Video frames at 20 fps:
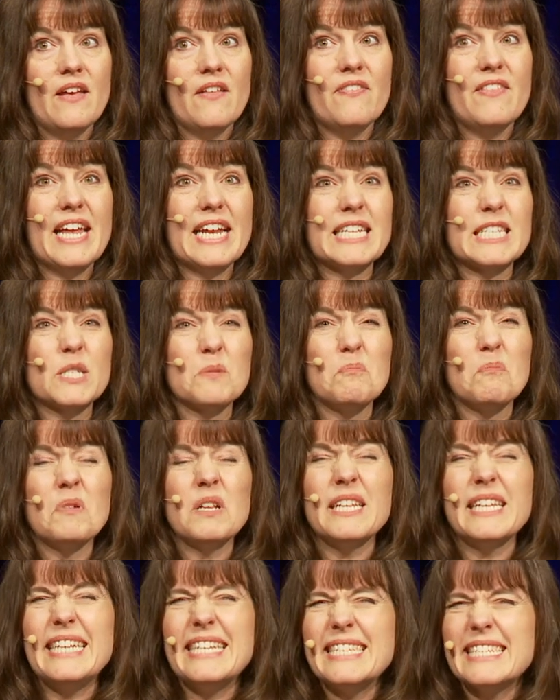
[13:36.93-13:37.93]
That it's
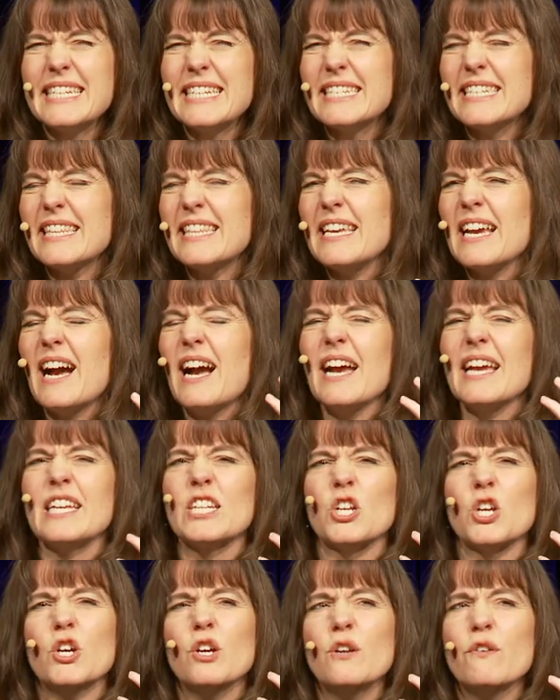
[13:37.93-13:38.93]
pleasing to the eye and
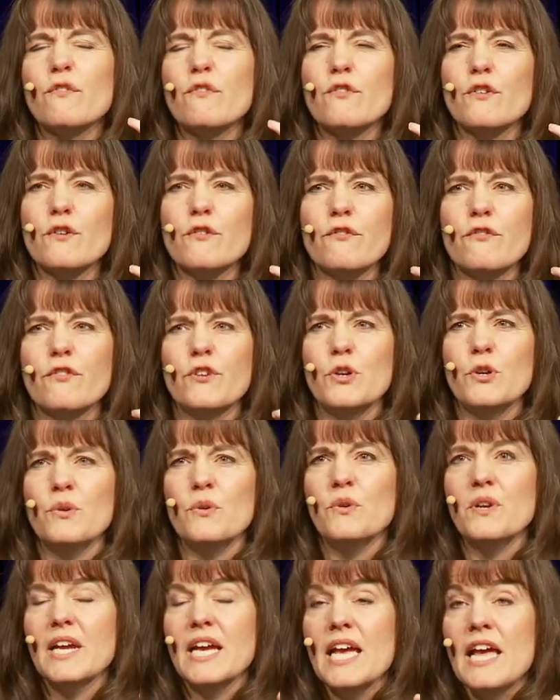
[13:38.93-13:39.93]
good for
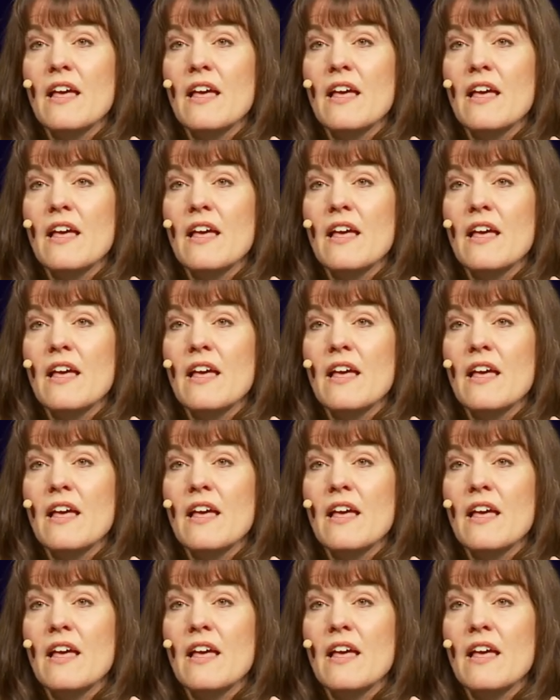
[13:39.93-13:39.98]
food.